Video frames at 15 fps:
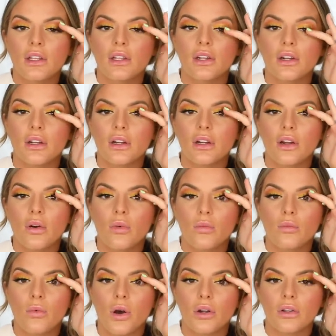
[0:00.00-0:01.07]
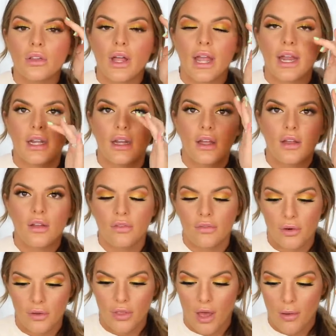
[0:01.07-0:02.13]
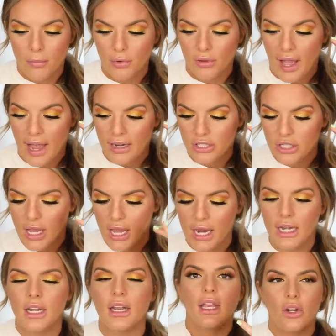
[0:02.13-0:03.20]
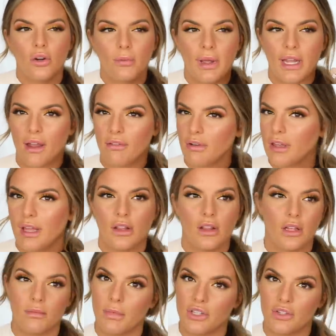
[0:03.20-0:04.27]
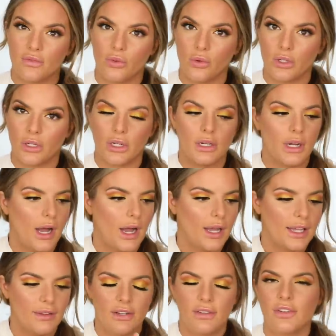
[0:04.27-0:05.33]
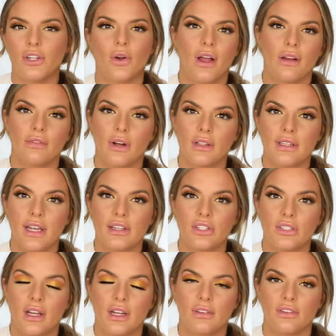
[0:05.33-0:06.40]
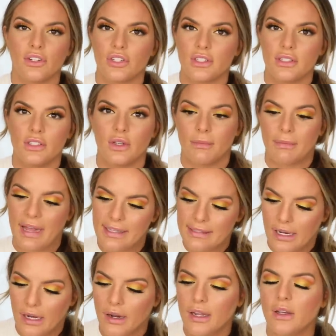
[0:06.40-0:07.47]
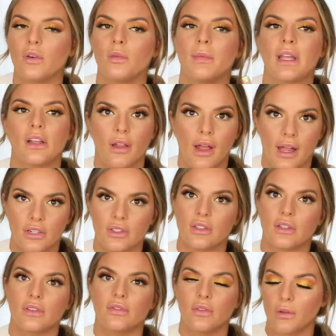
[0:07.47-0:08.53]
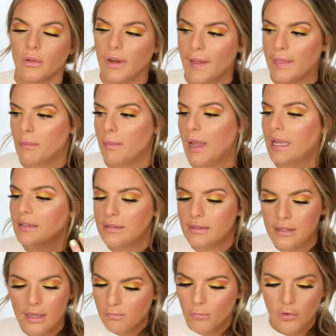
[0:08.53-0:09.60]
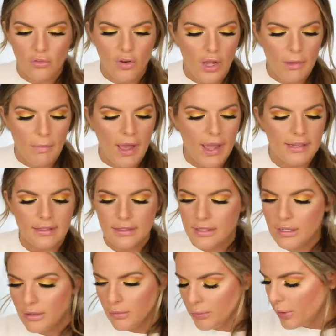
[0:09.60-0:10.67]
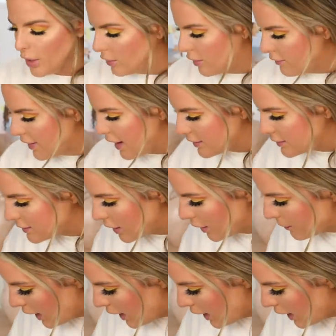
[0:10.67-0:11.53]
your waterline for the upper lash line, it'll make everything look much fuller. Uh, even if you don't have false lashes on, if you're just doing mascara, it'll make your lashes look fuller at the base, more volumized. We all love that. So